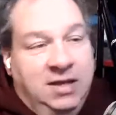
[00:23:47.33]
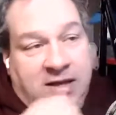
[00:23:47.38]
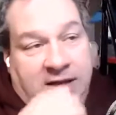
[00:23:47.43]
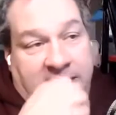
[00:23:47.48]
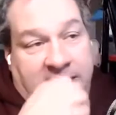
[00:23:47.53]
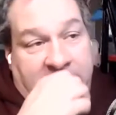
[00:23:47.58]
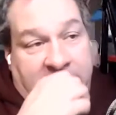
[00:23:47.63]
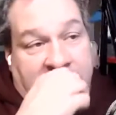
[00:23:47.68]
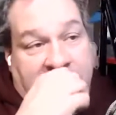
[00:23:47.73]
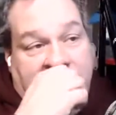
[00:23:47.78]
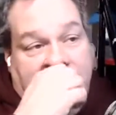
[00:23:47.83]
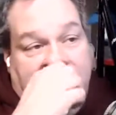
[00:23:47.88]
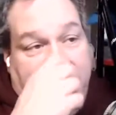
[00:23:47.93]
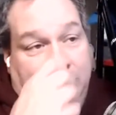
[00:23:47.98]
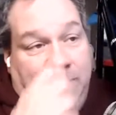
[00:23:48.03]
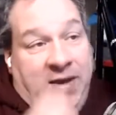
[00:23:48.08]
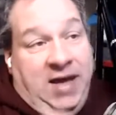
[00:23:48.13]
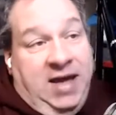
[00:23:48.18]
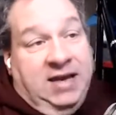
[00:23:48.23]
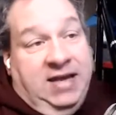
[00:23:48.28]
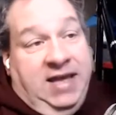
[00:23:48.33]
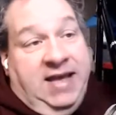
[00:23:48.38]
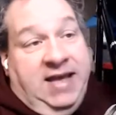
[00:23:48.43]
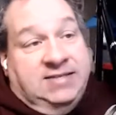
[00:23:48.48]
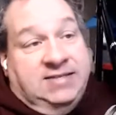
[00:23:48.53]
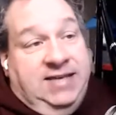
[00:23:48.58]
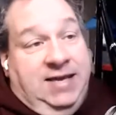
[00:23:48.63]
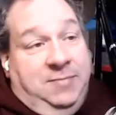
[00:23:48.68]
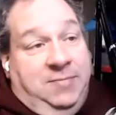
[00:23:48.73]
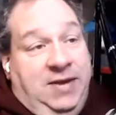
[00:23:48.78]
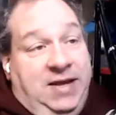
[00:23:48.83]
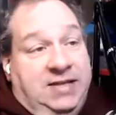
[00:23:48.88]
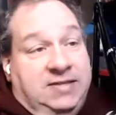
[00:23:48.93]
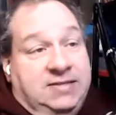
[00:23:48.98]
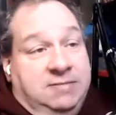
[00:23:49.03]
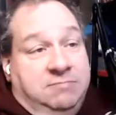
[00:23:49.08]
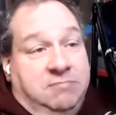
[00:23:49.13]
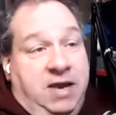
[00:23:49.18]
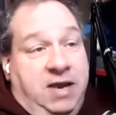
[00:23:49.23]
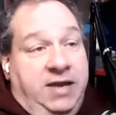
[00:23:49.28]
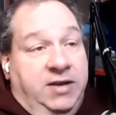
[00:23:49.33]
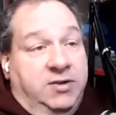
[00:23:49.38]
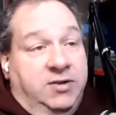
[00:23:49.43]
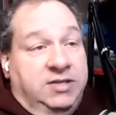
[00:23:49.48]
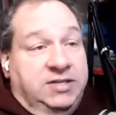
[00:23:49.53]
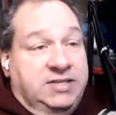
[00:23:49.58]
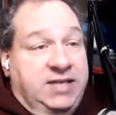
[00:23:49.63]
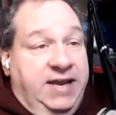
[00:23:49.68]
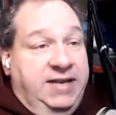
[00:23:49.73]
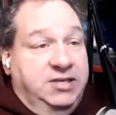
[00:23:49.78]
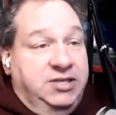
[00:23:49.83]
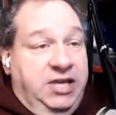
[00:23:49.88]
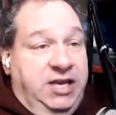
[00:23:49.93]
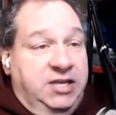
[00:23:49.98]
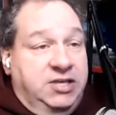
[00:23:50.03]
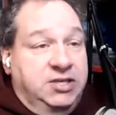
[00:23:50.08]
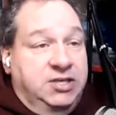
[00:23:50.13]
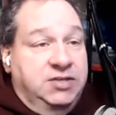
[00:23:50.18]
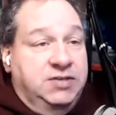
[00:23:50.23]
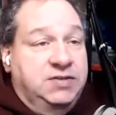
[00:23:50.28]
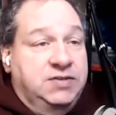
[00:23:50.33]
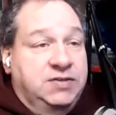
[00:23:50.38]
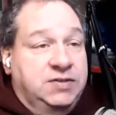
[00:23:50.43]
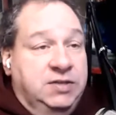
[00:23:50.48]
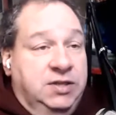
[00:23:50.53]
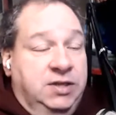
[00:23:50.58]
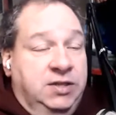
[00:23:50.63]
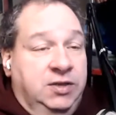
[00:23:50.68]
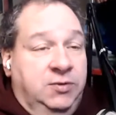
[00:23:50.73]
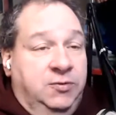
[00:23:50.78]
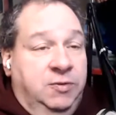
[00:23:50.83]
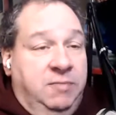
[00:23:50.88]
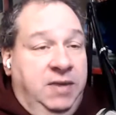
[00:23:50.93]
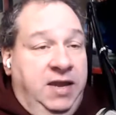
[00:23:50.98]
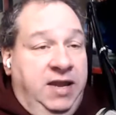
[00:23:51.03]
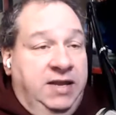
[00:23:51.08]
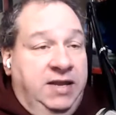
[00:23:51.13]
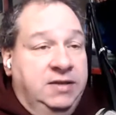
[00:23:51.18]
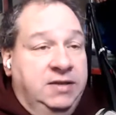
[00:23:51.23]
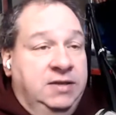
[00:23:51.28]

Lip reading: and then the podcast app had some minor design changes that were made.